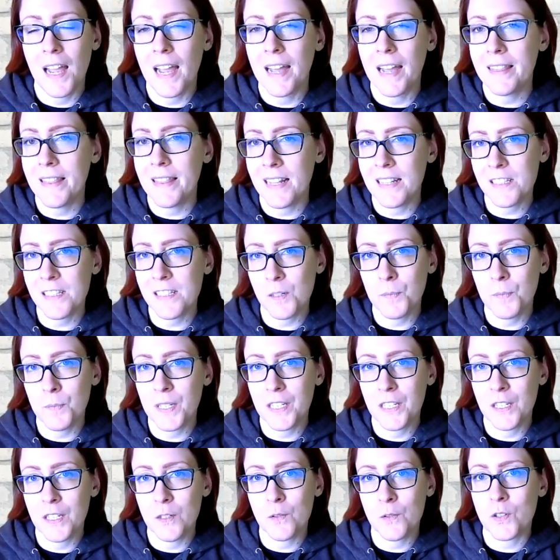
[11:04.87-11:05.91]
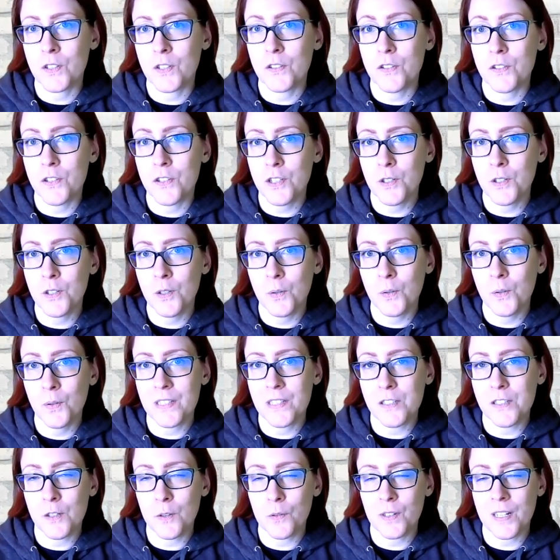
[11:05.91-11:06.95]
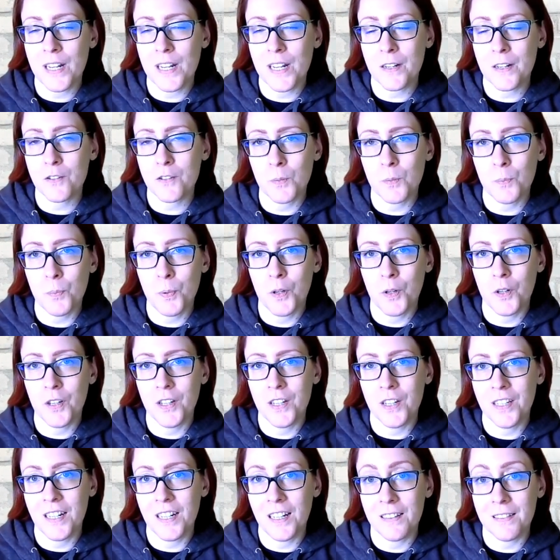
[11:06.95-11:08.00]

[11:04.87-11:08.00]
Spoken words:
And then something you can do is you can actually put